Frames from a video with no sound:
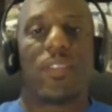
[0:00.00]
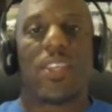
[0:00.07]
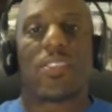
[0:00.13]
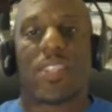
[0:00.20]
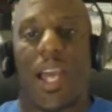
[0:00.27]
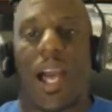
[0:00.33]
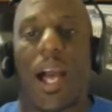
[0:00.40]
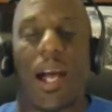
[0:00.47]

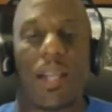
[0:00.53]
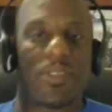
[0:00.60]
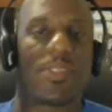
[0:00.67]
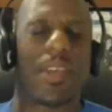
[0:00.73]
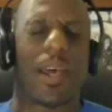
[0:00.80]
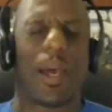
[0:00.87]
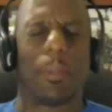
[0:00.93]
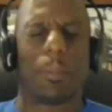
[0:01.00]
this
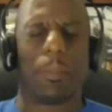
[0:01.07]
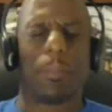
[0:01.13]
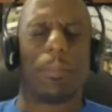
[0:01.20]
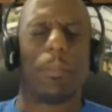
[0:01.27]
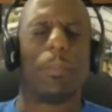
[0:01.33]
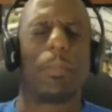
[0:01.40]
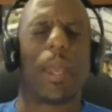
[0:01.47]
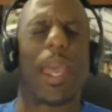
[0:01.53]
concept,
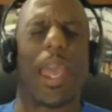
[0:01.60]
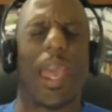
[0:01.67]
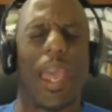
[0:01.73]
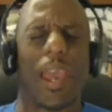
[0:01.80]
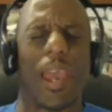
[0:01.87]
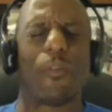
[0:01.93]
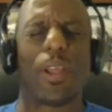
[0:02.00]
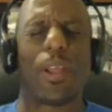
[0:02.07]

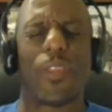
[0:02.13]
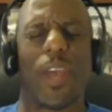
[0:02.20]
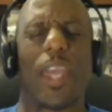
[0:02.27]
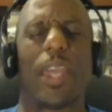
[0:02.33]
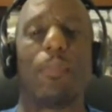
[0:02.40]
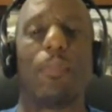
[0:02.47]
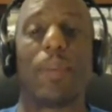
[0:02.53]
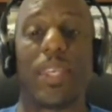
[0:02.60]

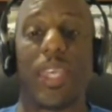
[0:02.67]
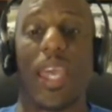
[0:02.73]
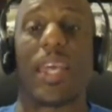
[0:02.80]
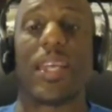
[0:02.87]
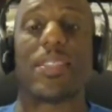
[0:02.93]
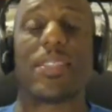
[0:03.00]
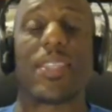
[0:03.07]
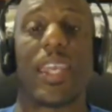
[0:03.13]
everything
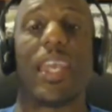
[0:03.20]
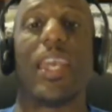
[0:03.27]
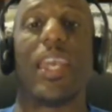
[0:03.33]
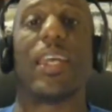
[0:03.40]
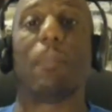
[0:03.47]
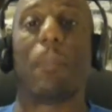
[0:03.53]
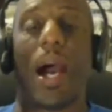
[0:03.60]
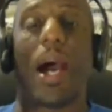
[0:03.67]
begins
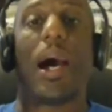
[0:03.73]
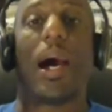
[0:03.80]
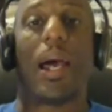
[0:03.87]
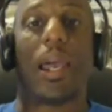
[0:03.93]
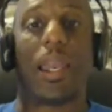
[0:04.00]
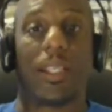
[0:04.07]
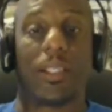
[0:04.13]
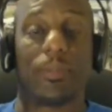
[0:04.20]
in
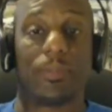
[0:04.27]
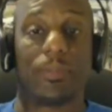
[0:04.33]
mind.